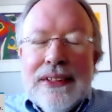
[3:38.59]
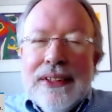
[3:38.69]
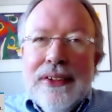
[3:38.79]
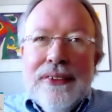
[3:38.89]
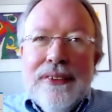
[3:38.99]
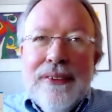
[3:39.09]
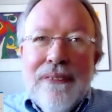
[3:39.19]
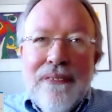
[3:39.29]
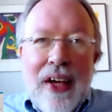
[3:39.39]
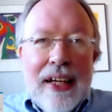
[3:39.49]
to the
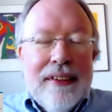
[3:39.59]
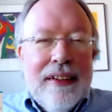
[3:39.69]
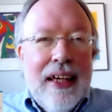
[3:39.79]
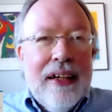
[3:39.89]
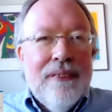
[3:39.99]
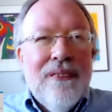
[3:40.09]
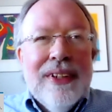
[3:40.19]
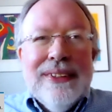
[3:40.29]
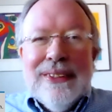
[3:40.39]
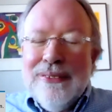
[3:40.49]
fact that
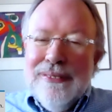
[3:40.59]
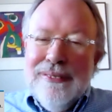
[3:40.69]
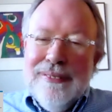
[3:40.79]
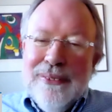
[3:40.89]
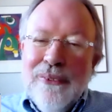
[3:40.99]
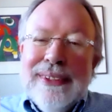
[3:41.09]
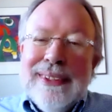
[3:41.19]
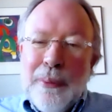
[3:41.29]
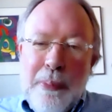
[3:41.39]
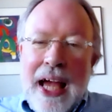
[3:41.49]

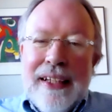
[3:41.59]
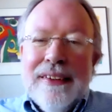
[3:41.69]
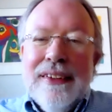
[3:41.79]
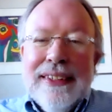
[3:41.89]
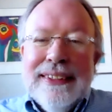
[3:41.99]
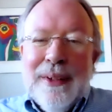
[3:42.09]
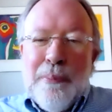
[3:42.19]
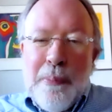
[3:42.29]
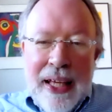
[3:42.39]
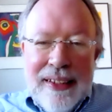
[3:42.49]
once a pattern is
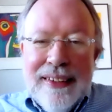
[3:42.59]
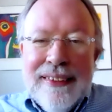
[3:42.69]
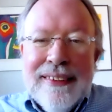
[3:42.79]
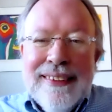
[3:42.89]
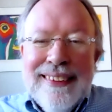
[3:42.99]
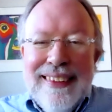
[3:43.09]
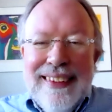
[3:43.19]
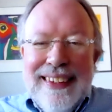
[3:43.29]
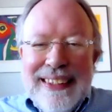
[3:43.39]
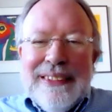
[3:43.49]
embedded,
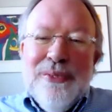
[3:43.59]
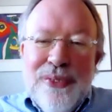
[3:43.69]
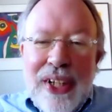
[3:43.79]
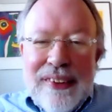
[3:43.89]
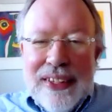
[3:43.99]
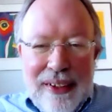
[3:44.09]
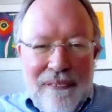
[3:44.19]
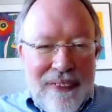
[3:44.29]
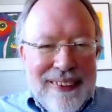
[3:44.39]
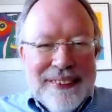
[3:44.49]
it's very
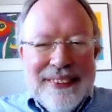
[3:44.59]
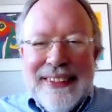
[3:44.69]
difficult to